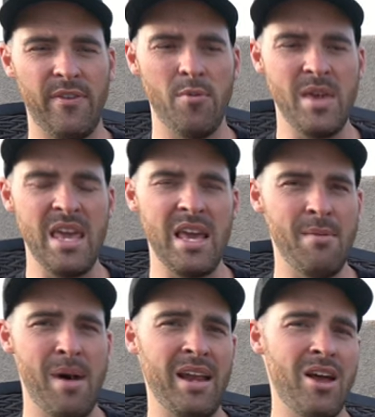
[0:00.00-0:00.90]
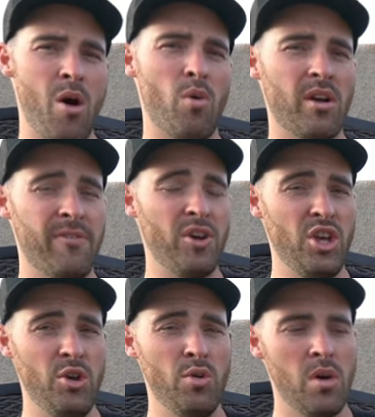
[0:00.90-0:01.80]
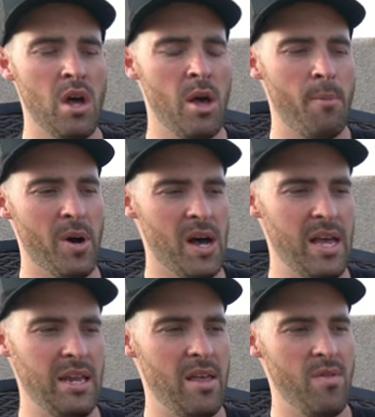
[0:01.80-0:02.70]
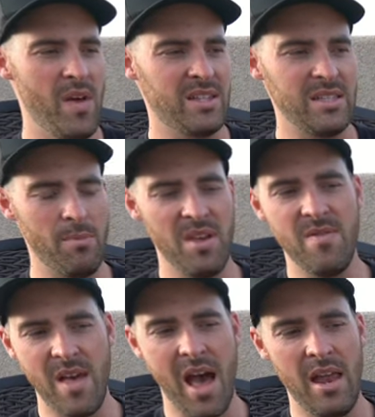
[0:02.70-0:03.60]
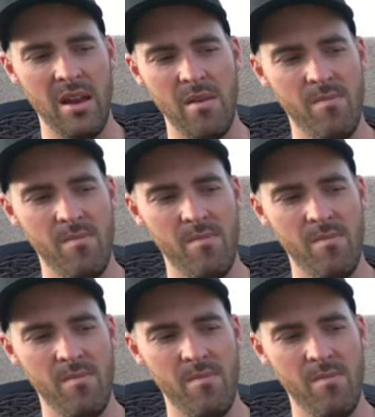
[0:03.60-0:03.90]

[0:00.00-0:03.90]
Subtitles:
for me. It might not work for you, but that's something that